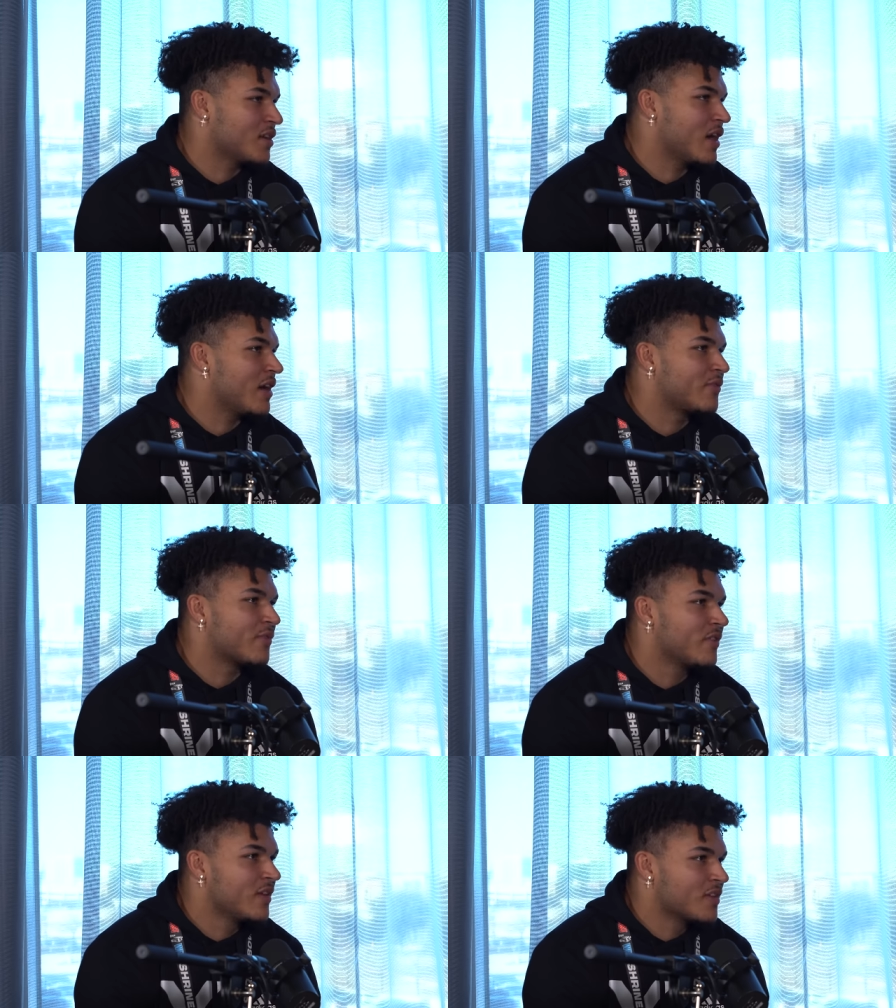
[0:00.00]
You know,
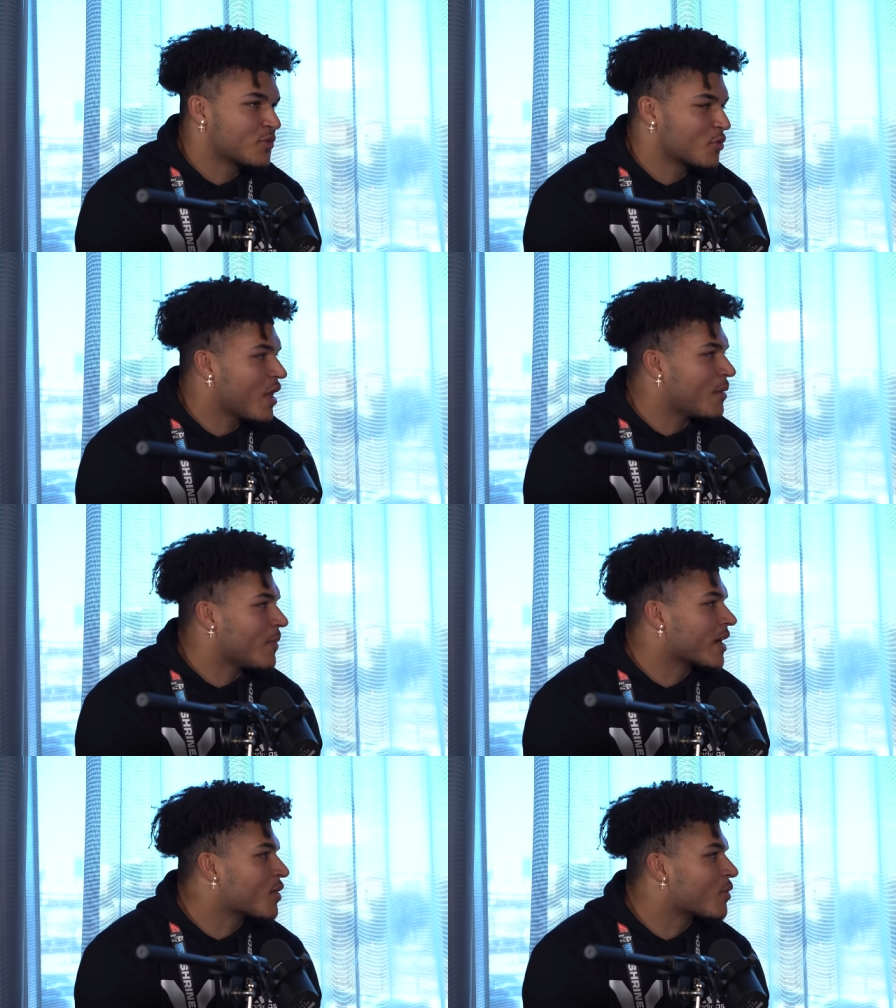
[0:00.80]
I've throughout
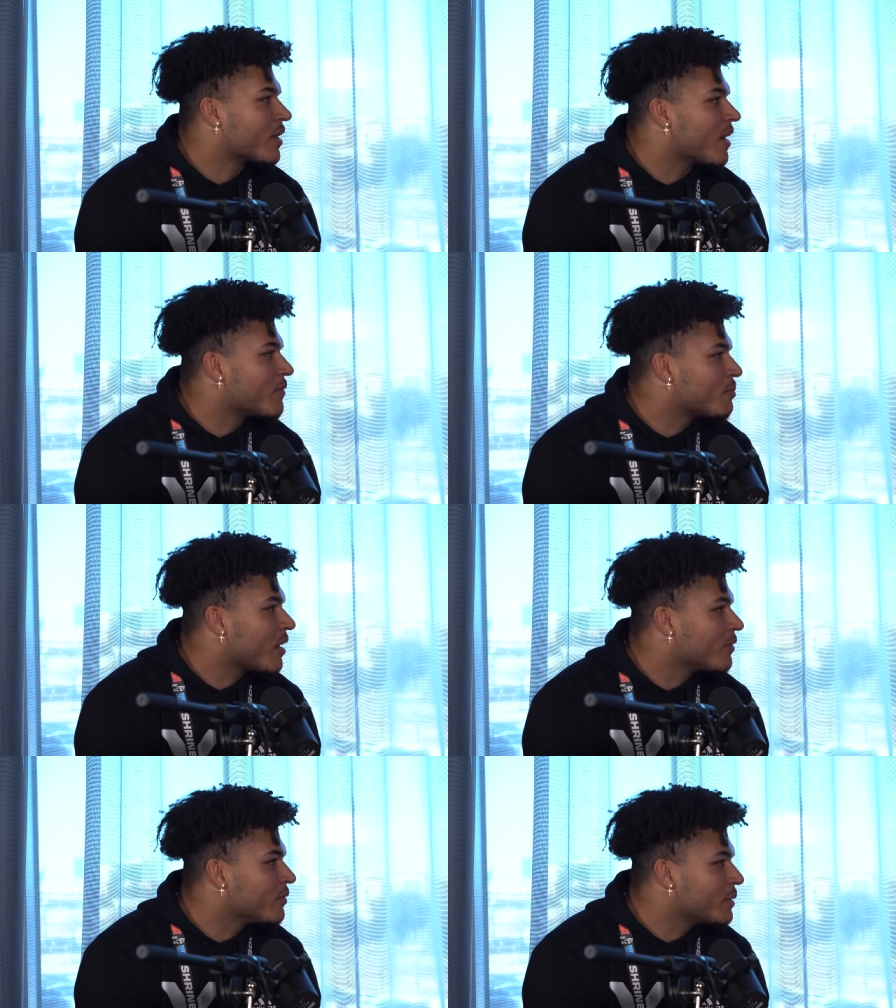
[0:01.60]
my career, I've
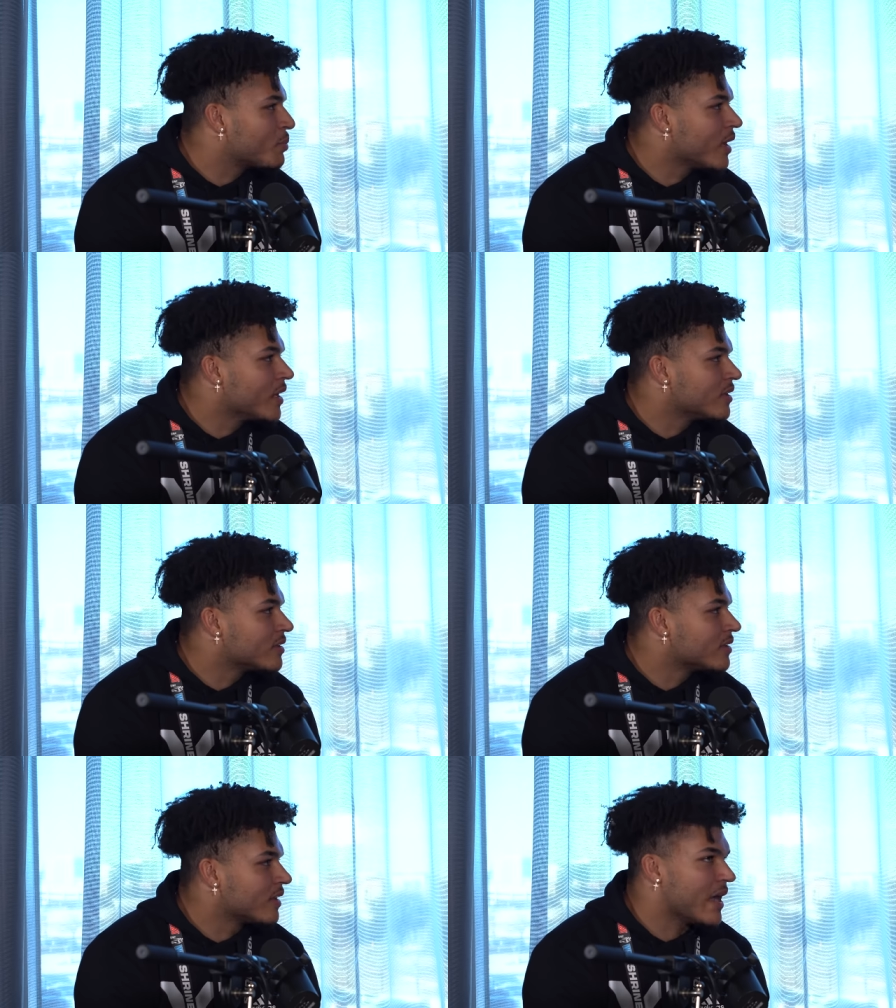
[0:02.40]
probably played
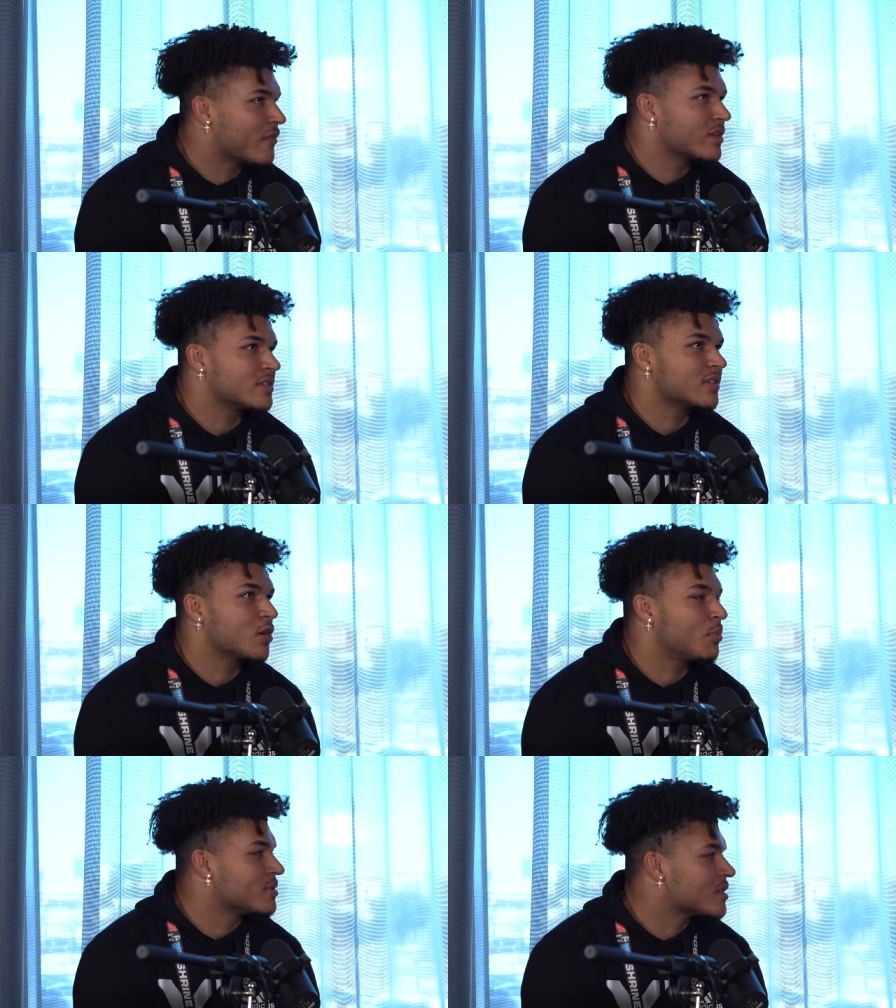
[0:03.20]
every
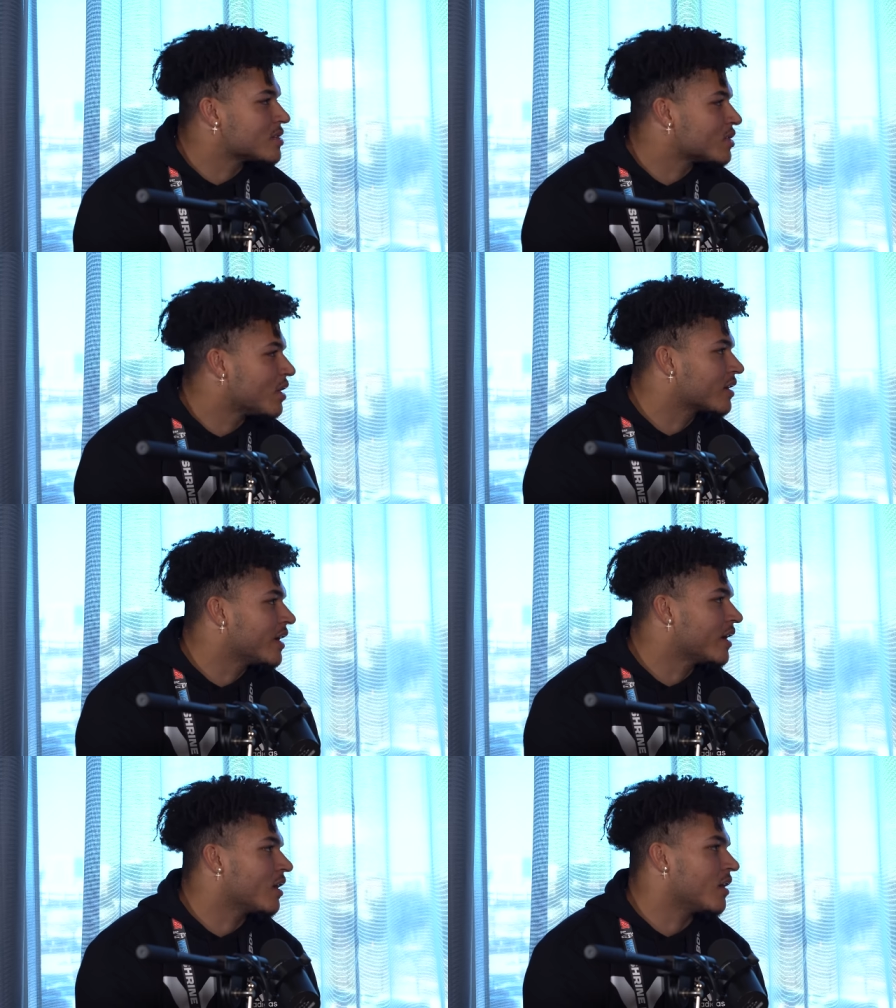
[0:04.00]
single position on
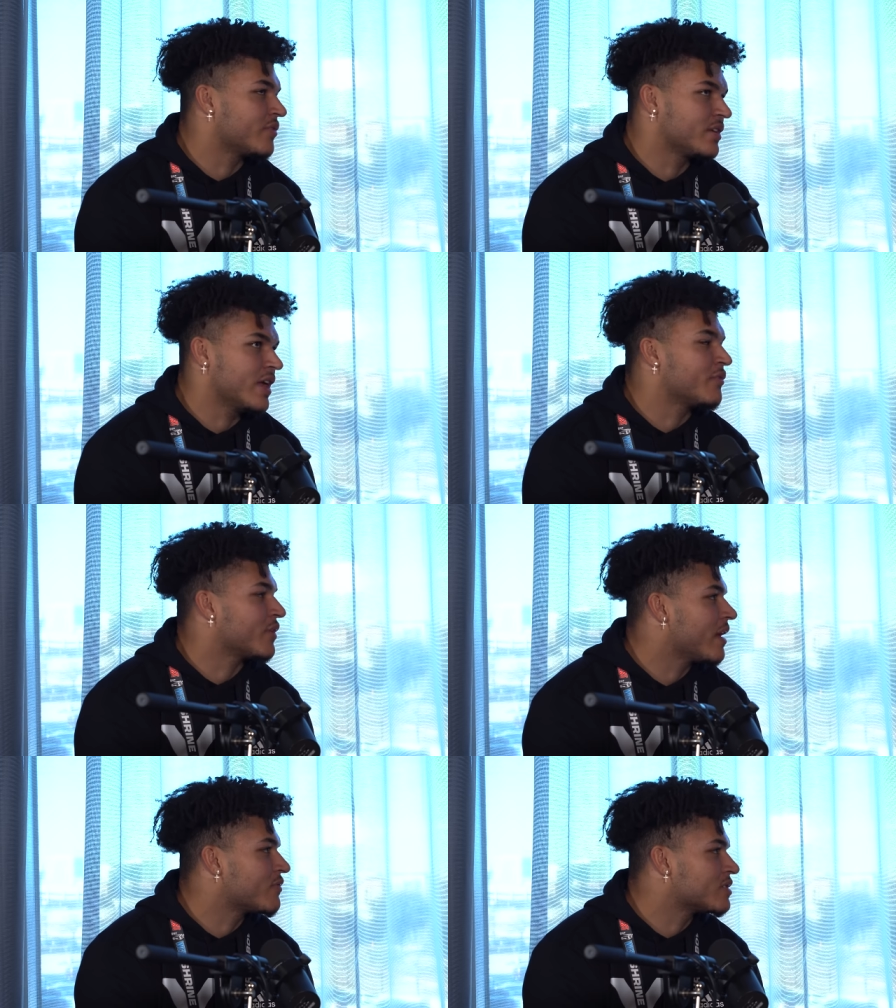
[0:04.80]
kickoff and
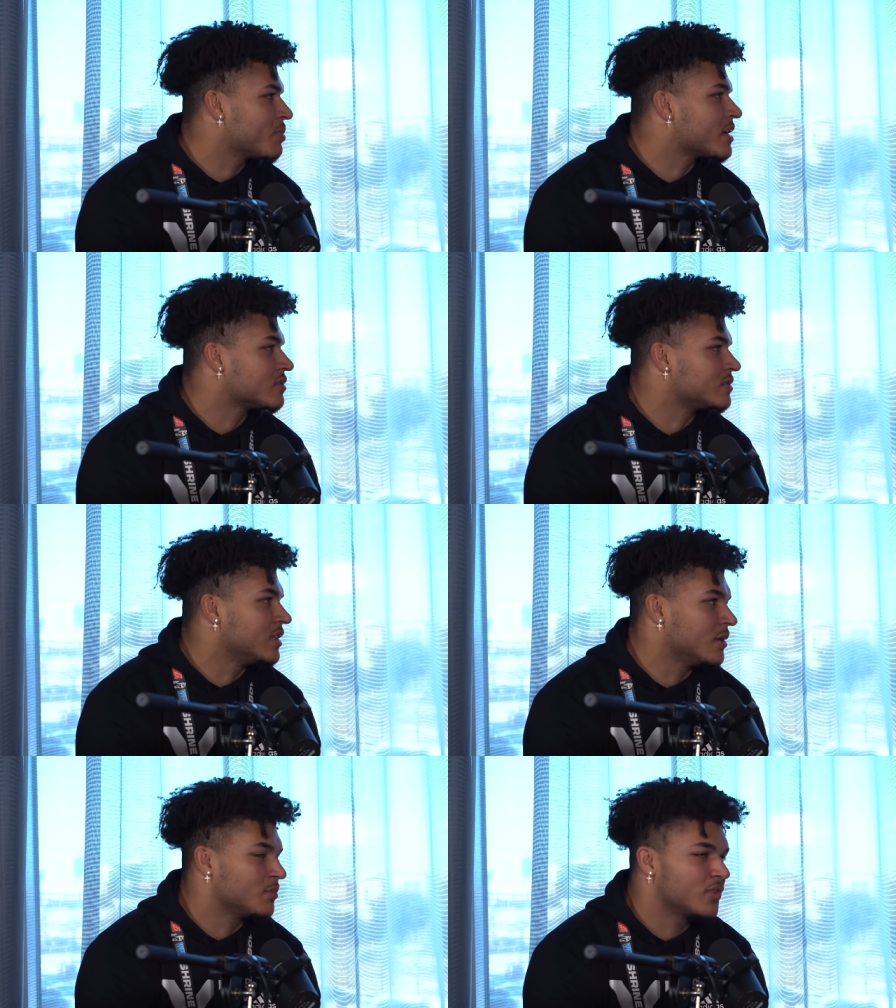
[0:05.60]
definitely every special
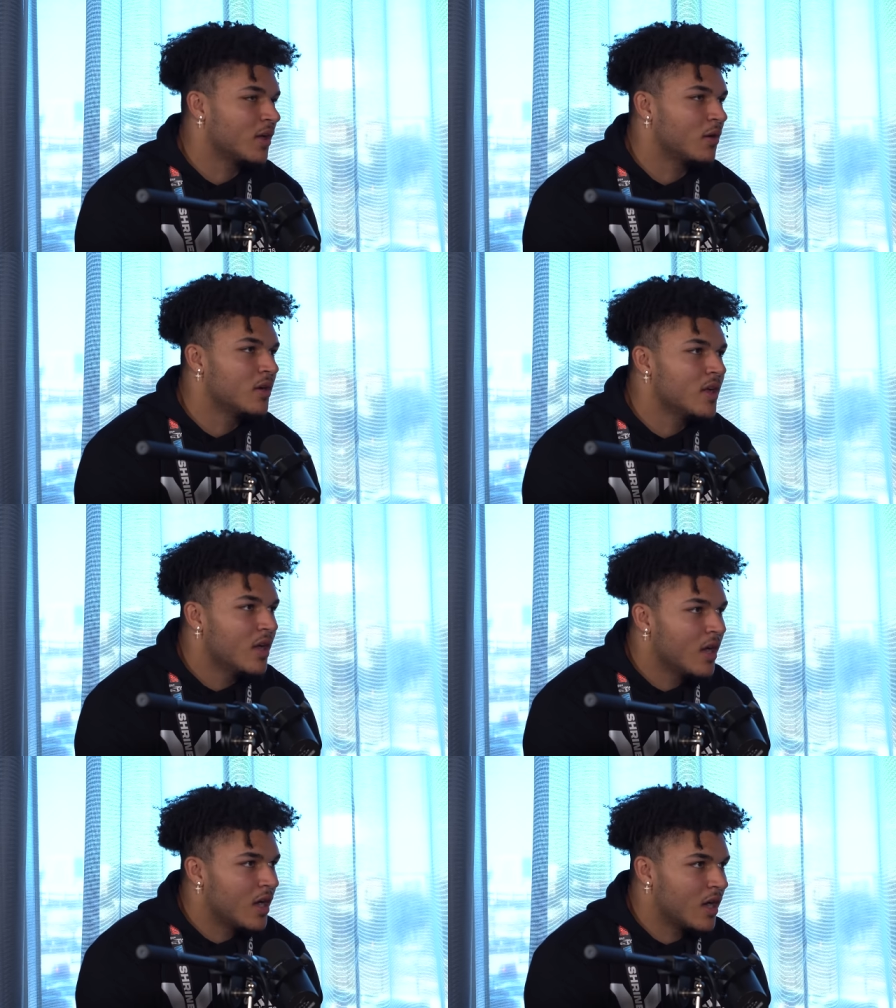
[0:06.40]
team. So,
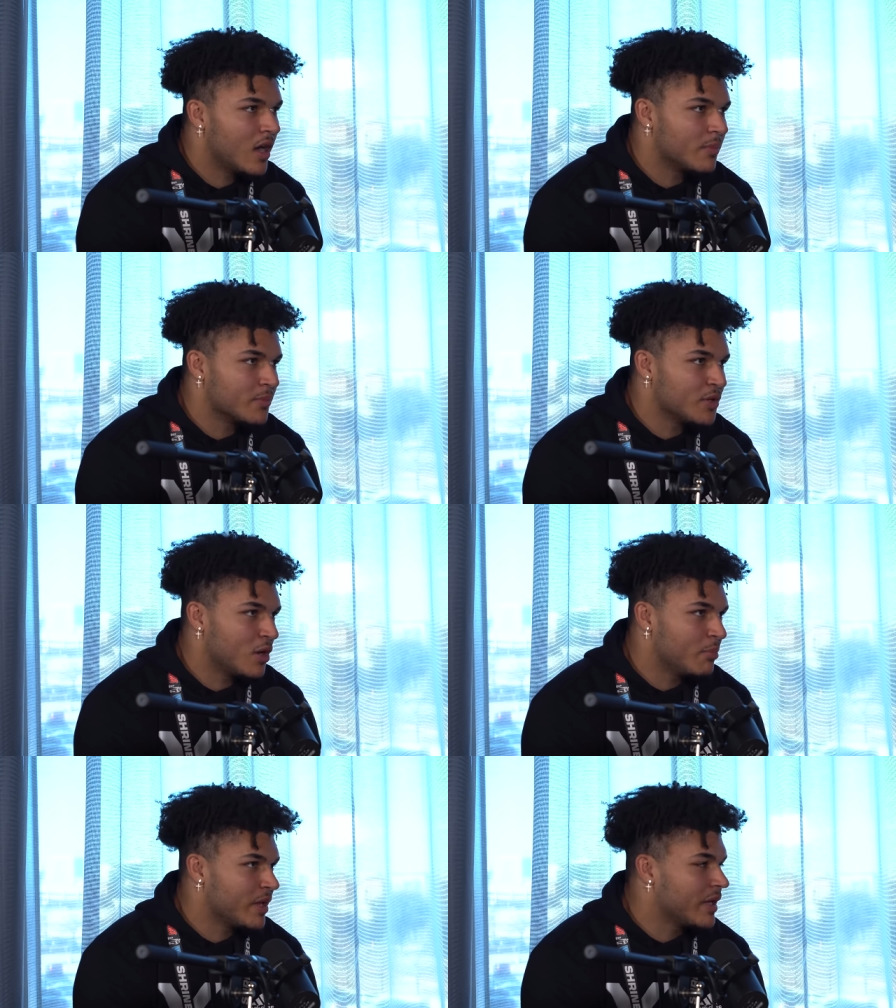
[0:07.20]
um, you
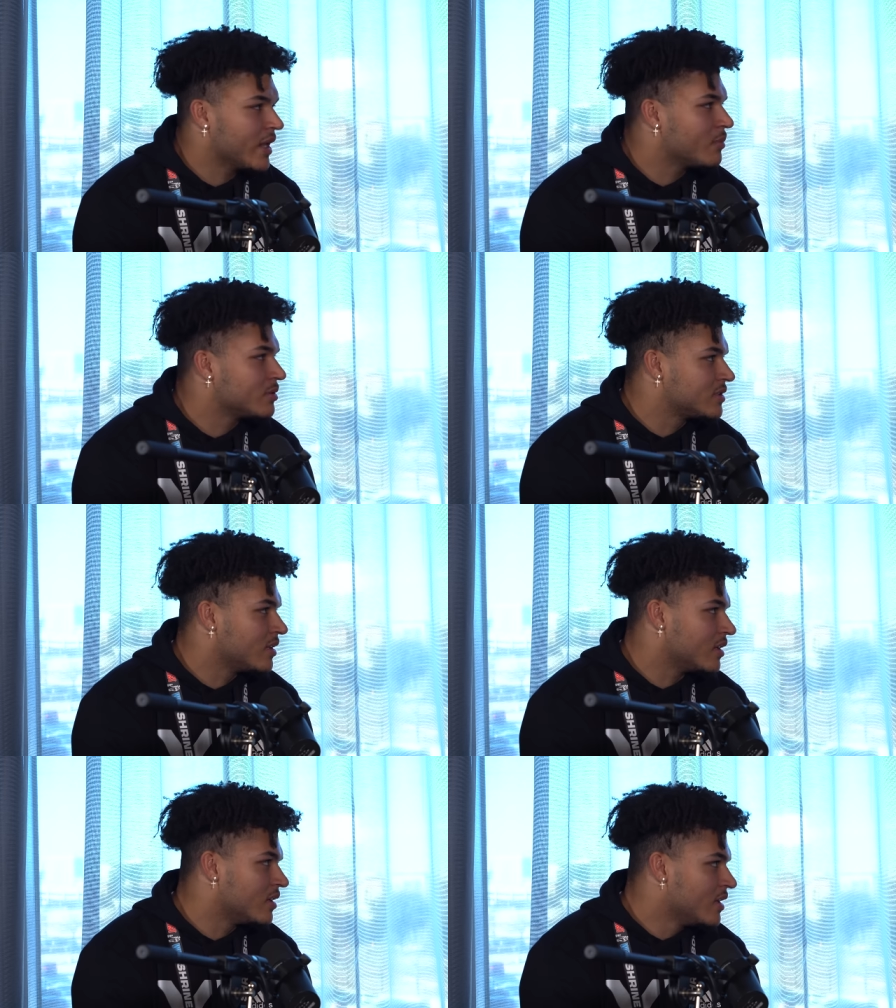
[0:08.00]
know, being able
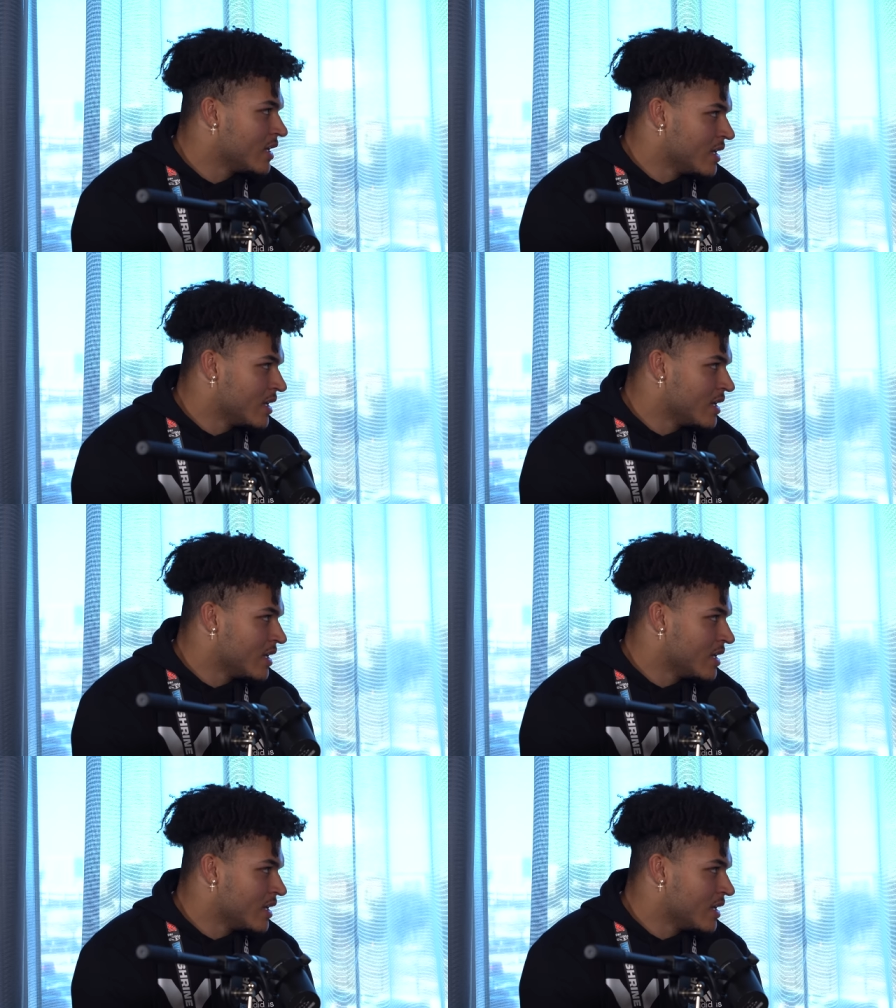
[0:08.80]
to